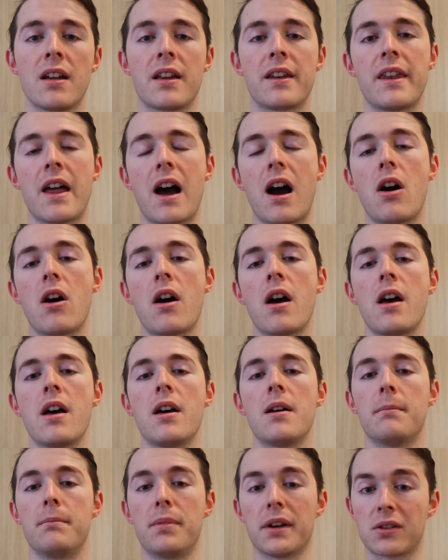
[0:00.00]
Now,
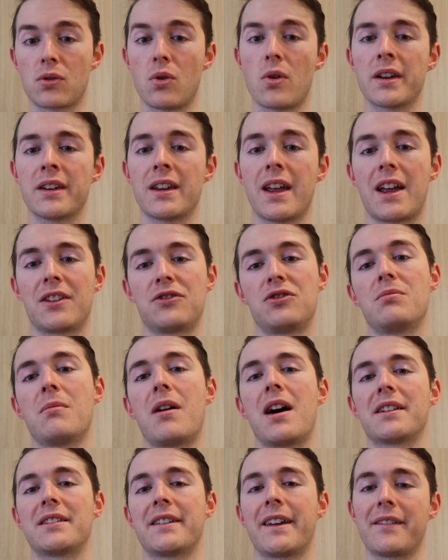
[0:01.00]
Bitcoin, as you
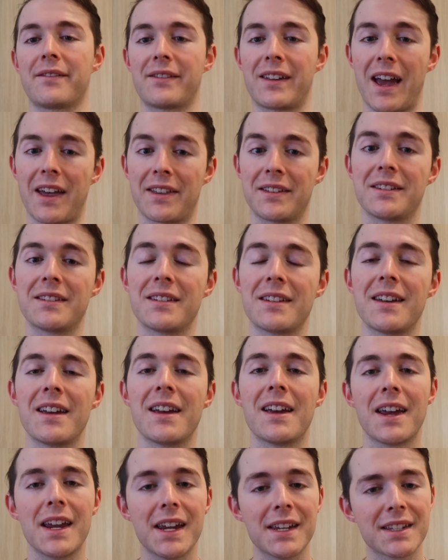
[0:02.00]
might have gathered,
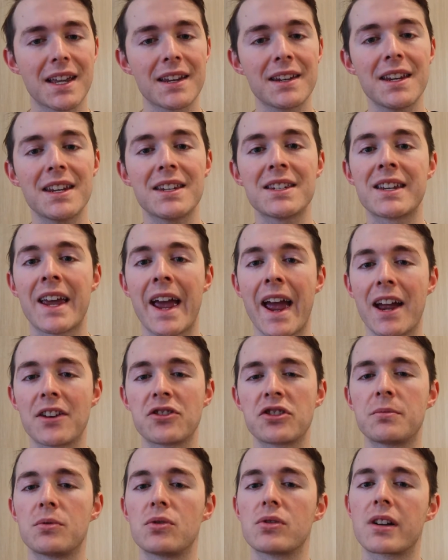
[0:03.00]
is an
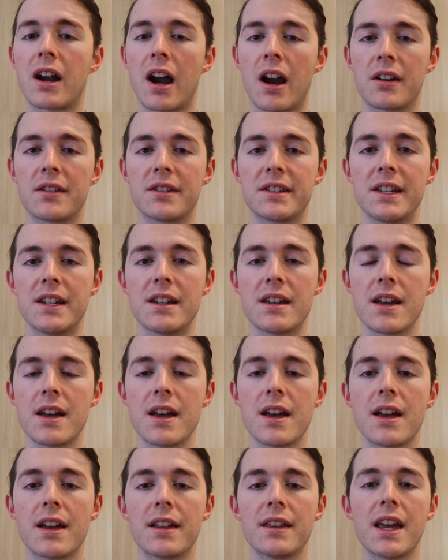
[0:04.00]
intangible currency.
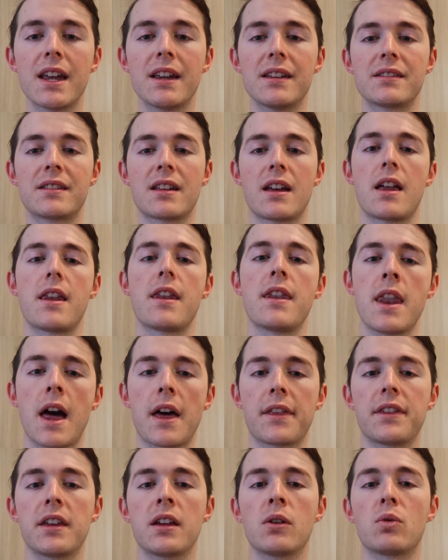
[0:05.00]
There is
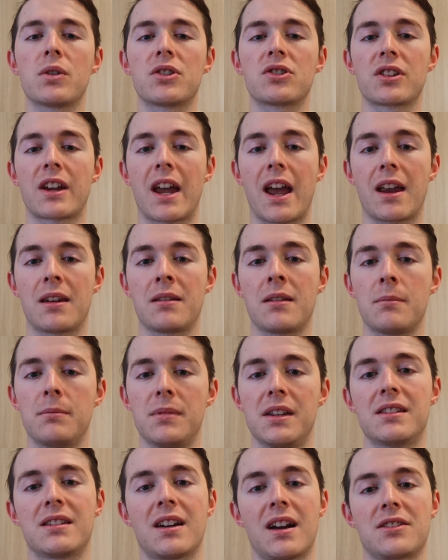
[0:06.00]
nothing which can
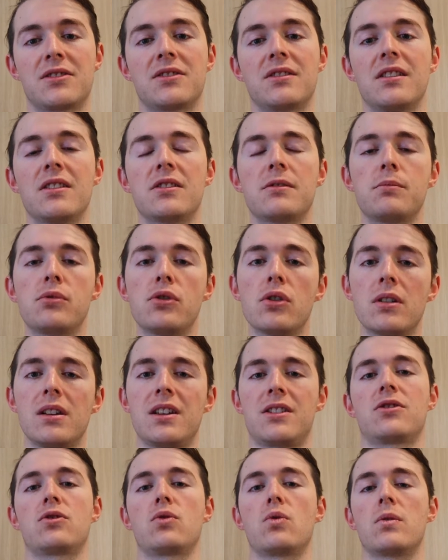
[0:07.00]
be touched. It is purely
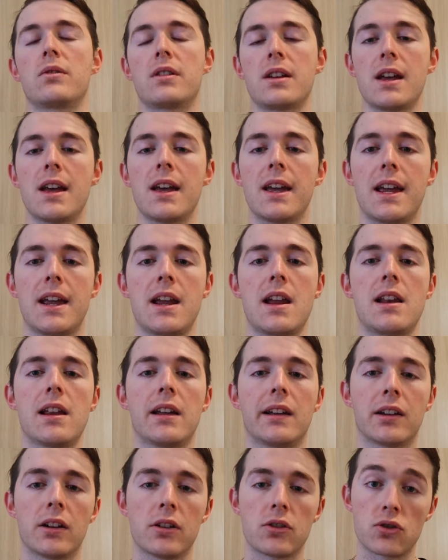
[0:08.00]
stored
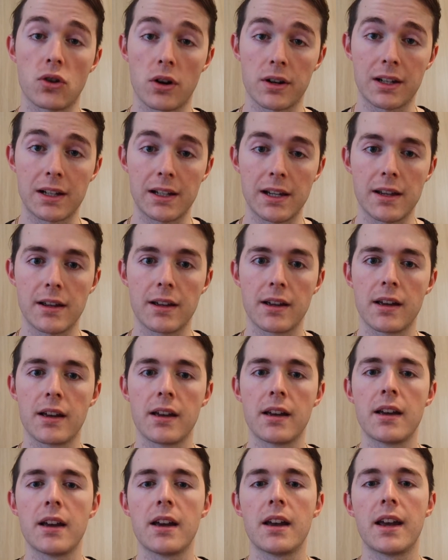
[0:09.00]
electronically.
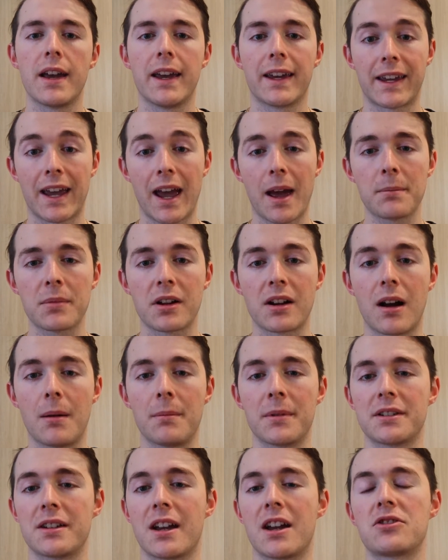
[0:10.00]
It can become
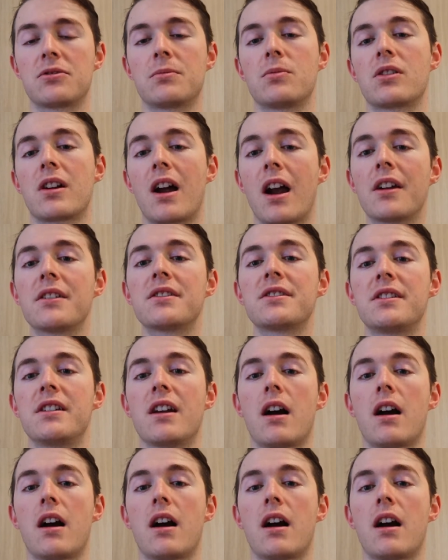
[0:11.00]
a tangible currency,